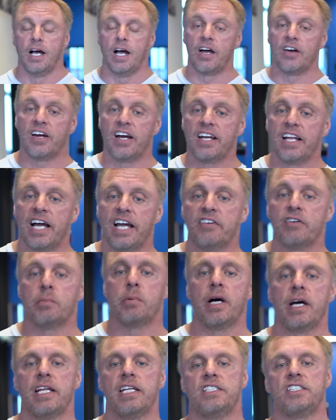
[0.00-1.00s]
All right, hi
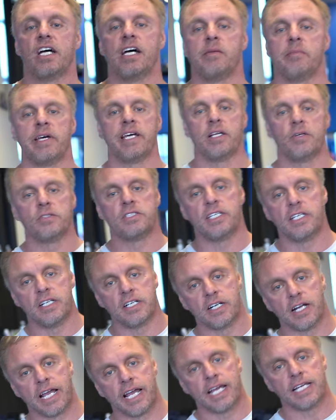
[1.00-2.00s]
everybody, John Meadows
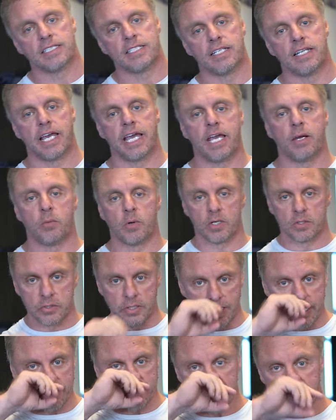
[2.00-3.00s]
here, and today we're
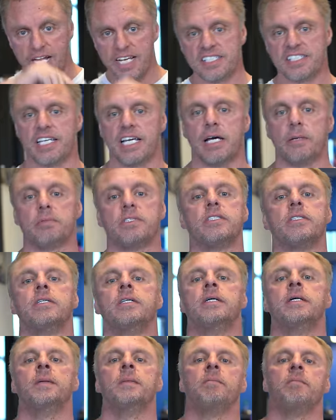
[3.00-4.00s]
training triceps,
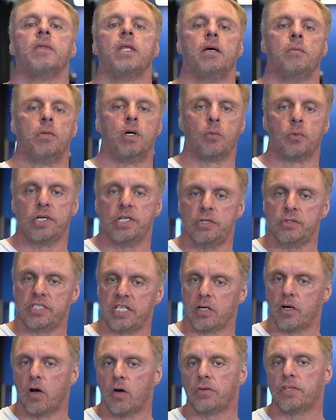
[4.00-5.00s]
but we're
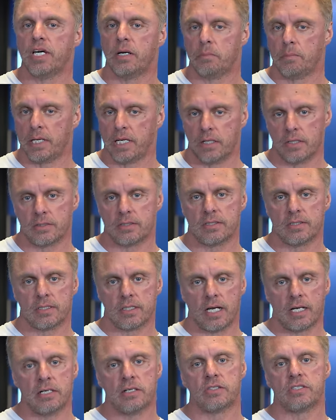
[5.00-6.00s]
using all dumbbells.
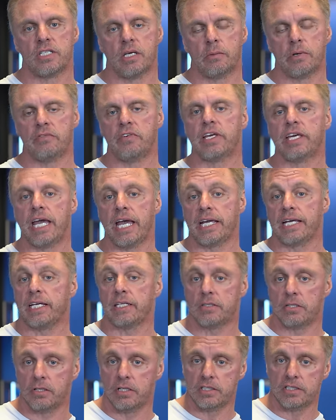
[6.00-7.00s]
I know some of you can't
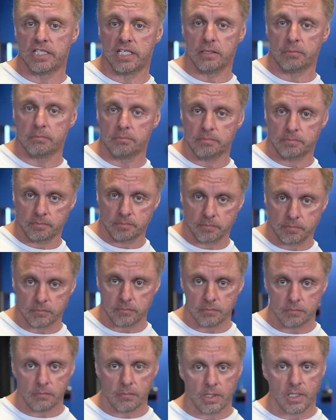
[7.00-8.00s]
get to the gym,
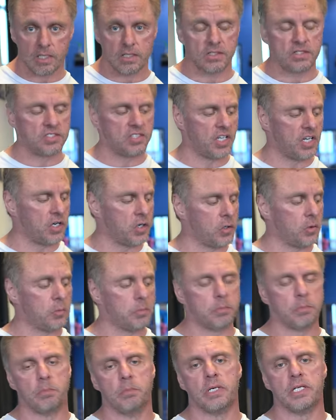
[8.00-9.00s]

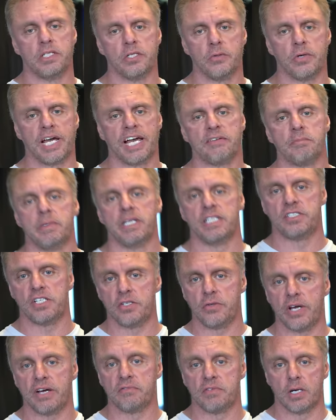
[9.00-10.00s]
but you have
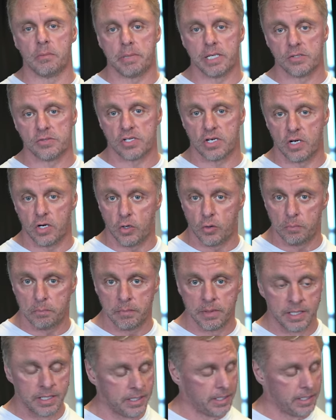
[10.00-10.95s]
mentioned you have dumbbells at home.